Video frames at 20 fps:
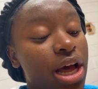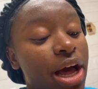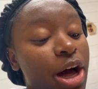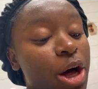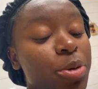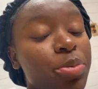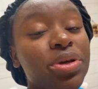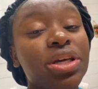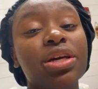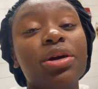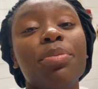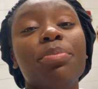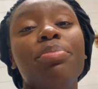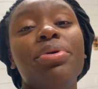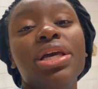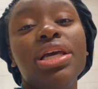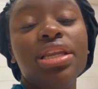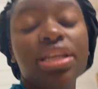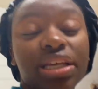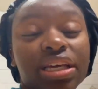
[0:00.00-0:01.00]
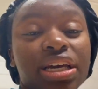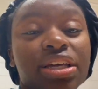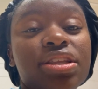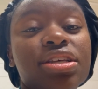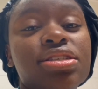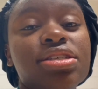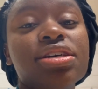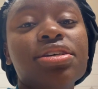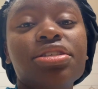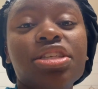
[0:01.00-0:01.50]
I'll be competing in
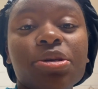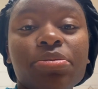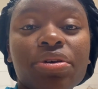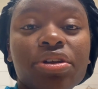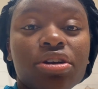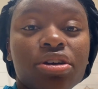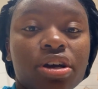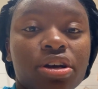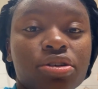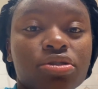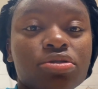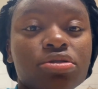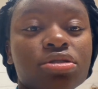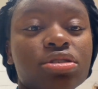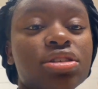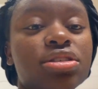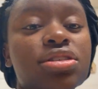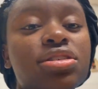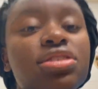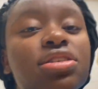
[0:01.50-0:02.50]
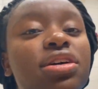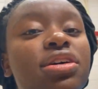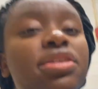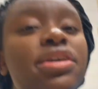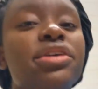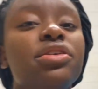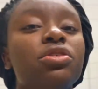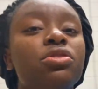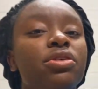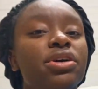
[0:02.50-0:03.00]
the 60 meter hurdles. Is this a good
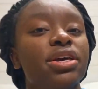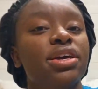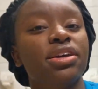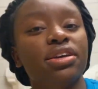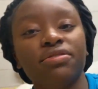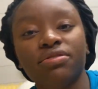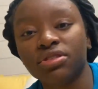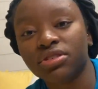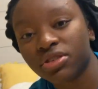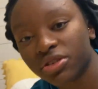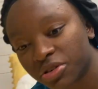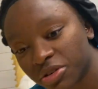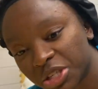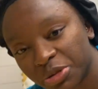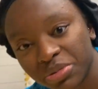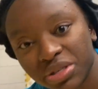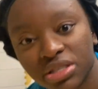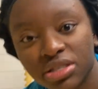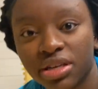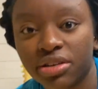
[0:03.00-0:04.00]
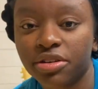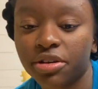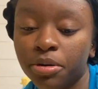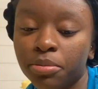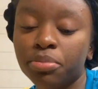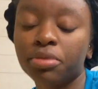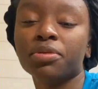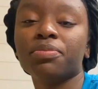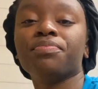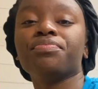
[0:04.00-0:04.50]
angle? I can't even tell. Let me stand
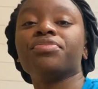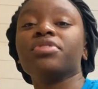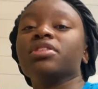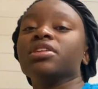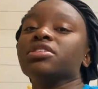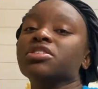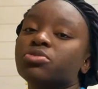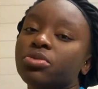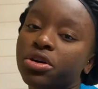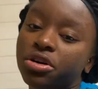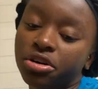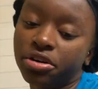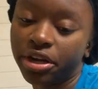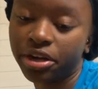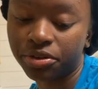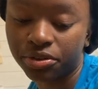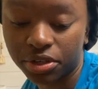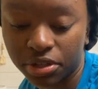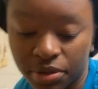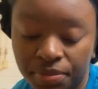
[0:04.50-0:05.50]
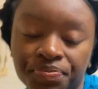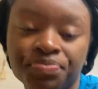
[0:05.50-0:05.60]
up. Let's walk around.